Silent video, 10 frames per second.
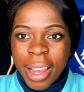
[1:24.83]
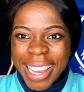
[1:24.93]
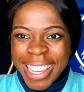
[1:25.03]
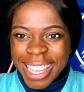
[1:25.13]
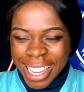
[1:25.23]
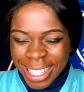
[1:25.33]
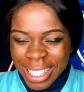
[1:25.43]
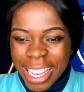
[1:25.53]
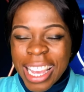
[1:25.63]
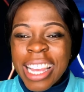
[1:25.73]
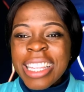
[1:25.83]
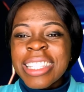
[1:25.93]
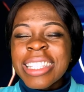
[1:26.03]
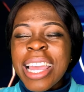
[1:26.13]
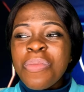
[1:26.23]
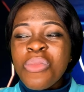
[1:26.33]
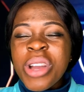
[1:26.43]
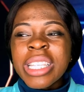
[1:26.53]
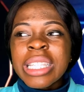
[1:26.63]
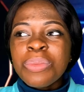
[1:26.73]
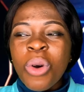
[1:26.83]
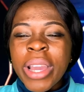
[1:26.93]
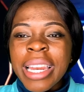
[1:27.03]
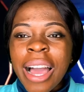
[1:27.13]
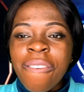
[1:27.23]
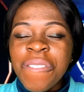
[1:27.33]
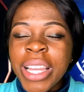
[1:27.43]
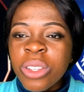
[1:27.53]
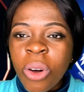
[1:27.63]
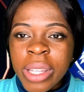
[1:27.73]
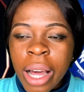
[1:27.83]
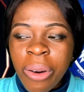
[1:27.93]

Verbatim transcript: Yes, same way smoking affects other